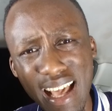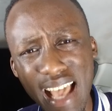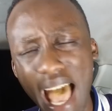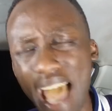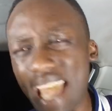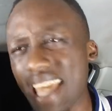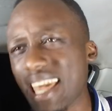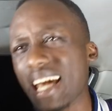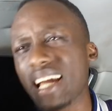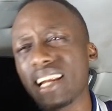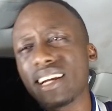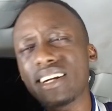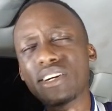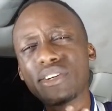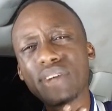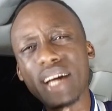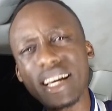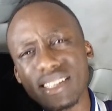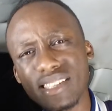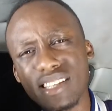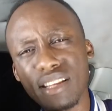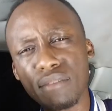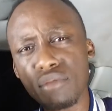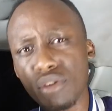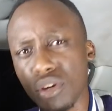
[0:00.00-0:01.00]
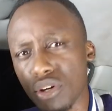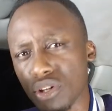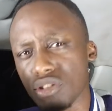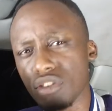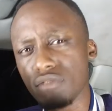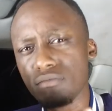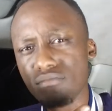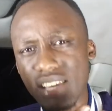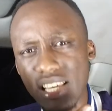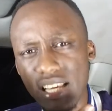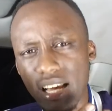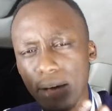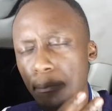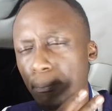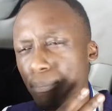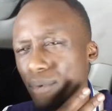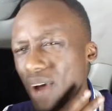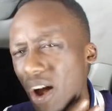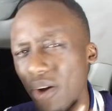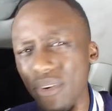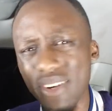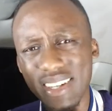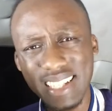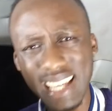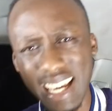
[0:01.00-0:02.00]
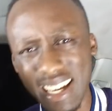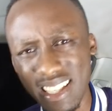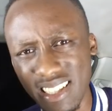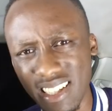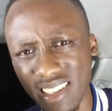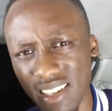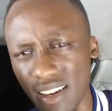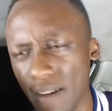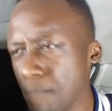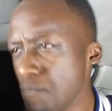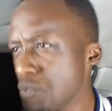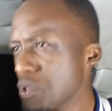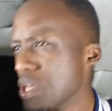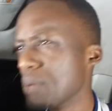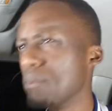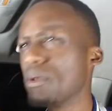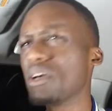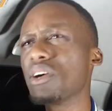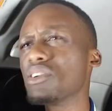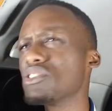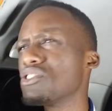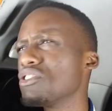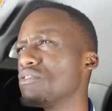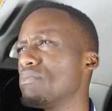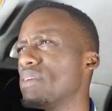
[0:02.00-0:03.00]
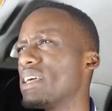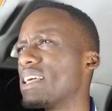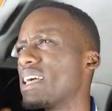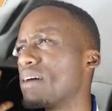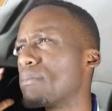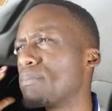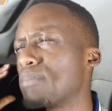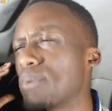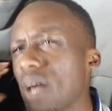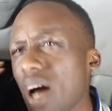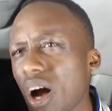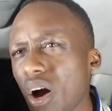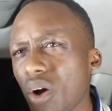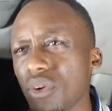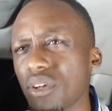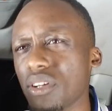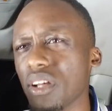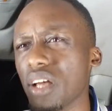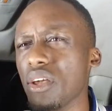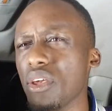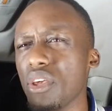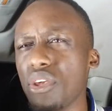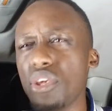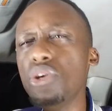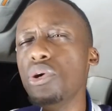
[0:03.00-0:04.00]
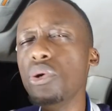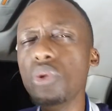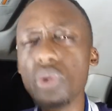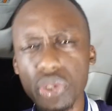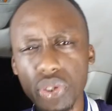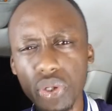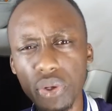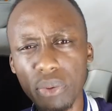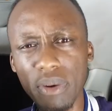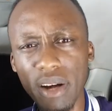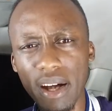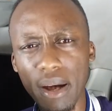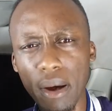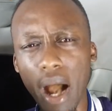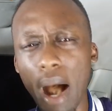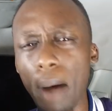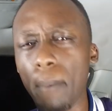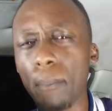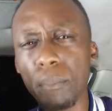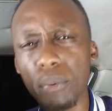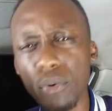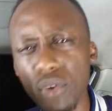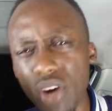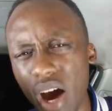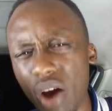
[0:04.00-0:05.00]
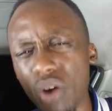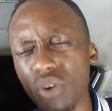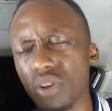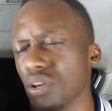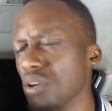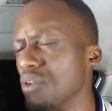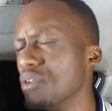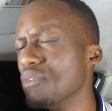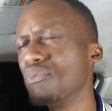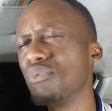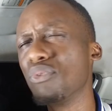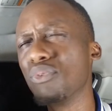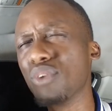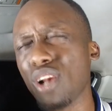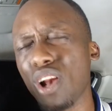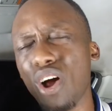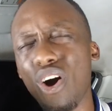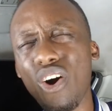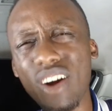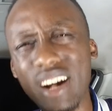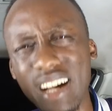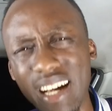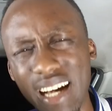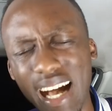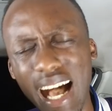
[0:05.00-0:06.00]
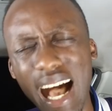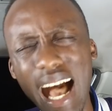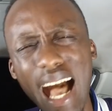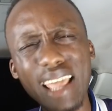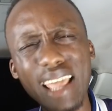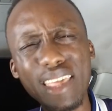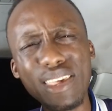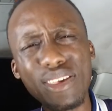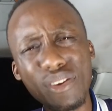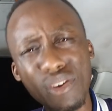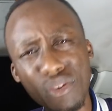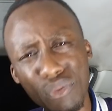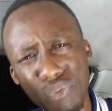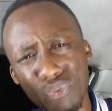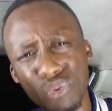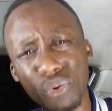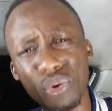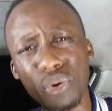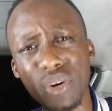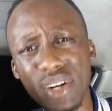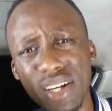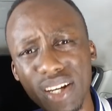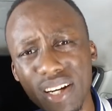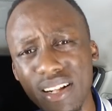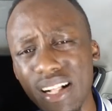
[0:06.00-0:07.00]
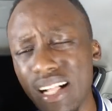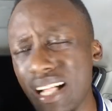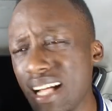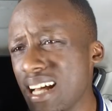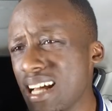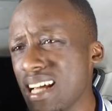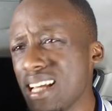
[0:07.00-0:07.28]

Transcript: I get arrested because of being a proud Kenyan, because of being a proud YouTuber, a proud vlogger. Are you for real?